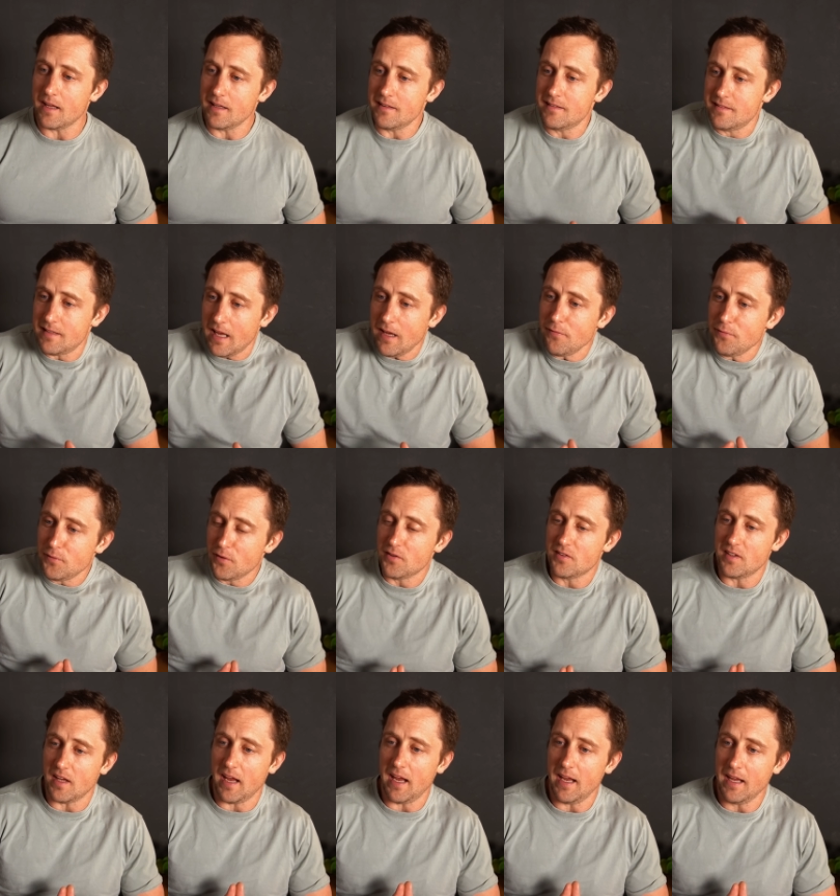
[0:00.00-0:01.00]
safe to
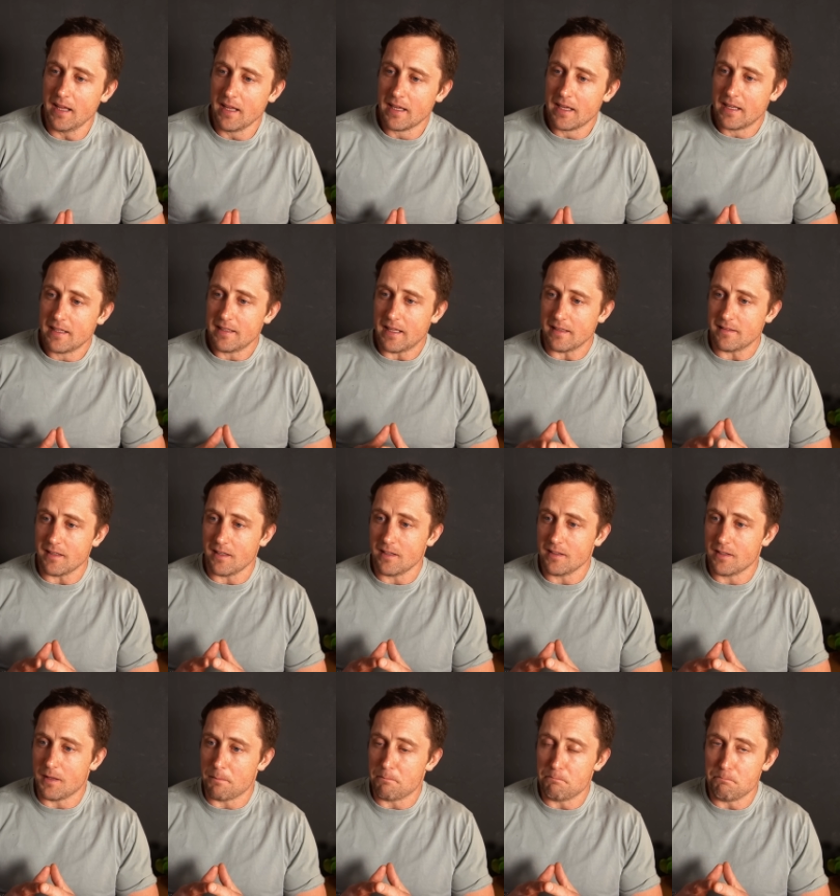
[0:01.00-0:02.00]
say that
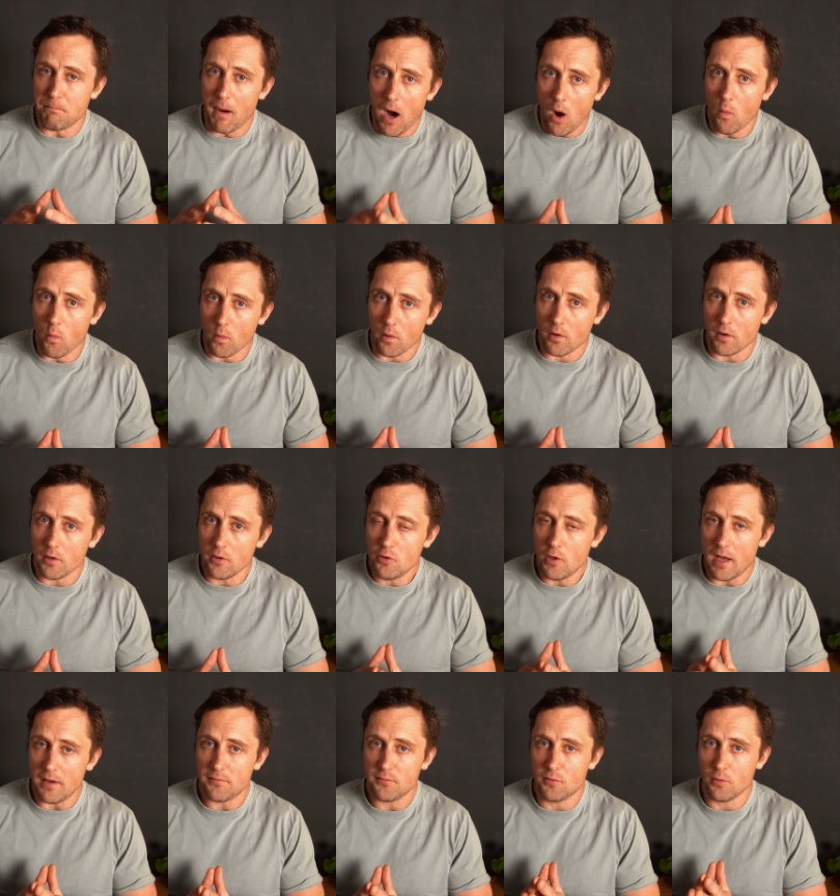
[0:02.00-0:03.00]
the power
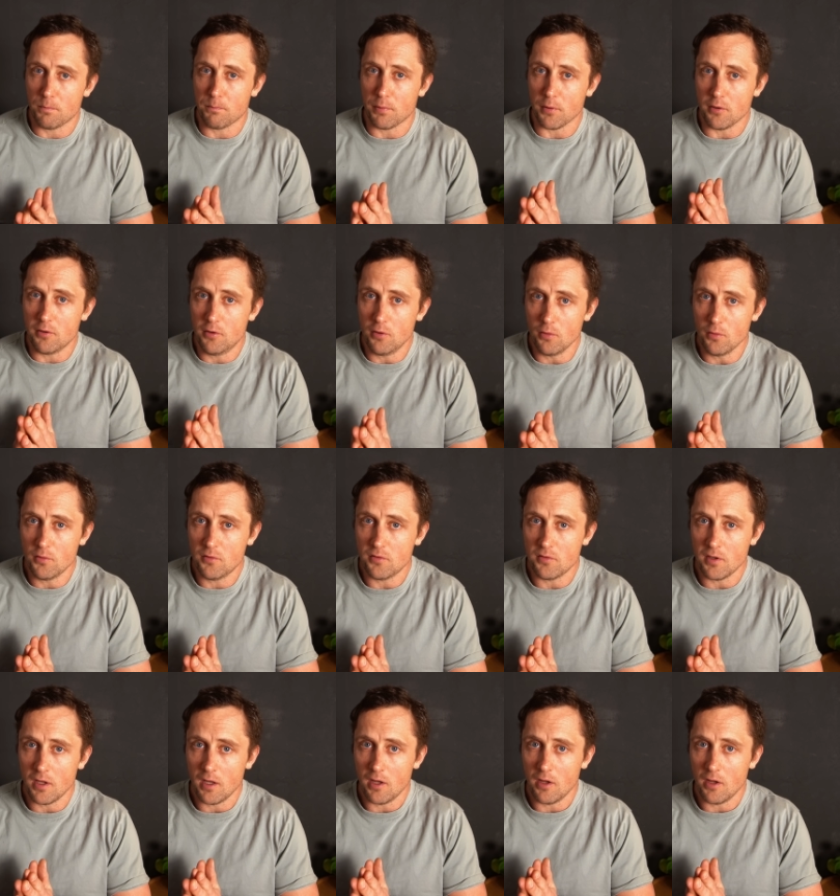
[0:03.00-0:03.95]
you have to produce